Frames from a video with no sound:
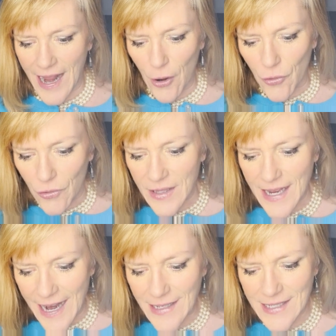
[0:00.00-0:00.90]

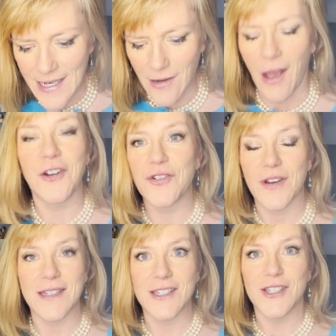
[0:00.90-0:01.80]
early
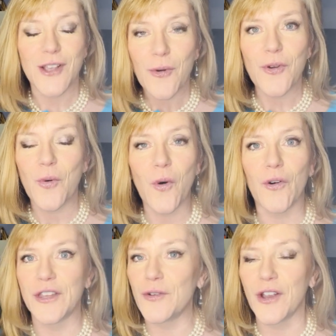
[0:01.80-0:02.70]
1800s. So
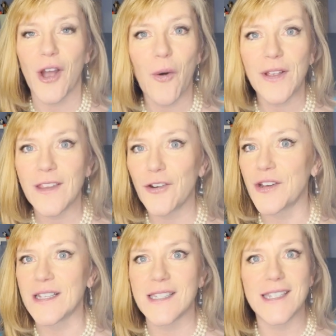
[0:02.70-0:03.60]
cool. And you can go in there, you
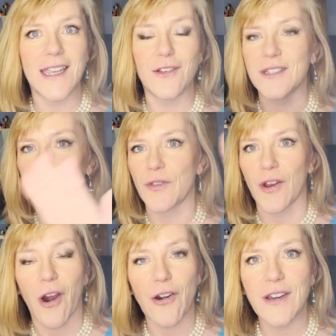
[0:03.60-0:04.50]
can see where the
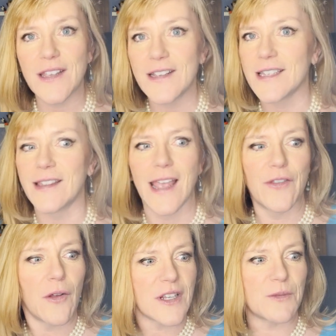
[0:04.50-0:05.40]
garden is, and
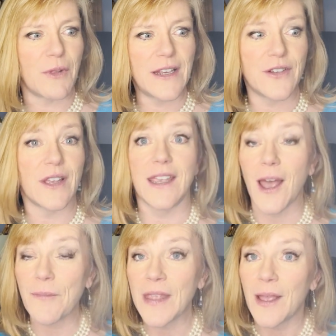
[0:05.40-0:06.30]
they'll explain to you like,
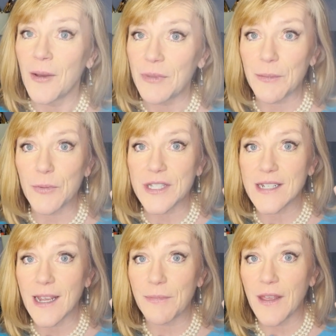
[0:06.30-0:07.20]
yep, people would
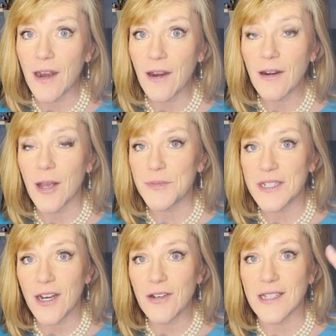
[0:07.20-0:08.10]
stay up there
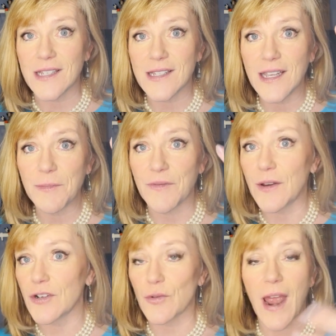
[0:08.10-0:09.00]
upstairs and sleep if they
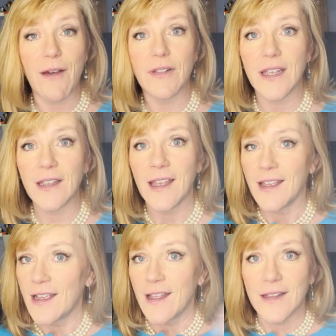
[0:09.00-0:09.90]
were traveling.
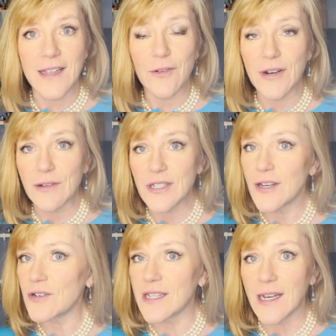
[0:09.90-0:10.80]
Then they'd go
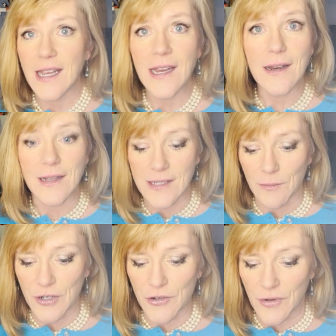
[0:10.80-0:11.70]
downstairs, they'd eat, get
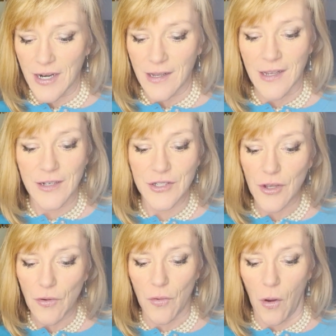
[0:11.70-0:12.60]
something to drink.
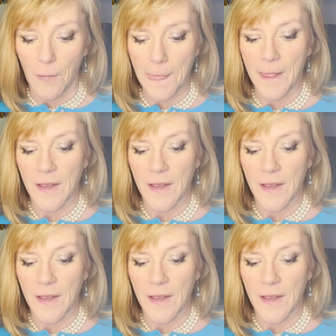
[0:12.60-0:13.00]
So cool.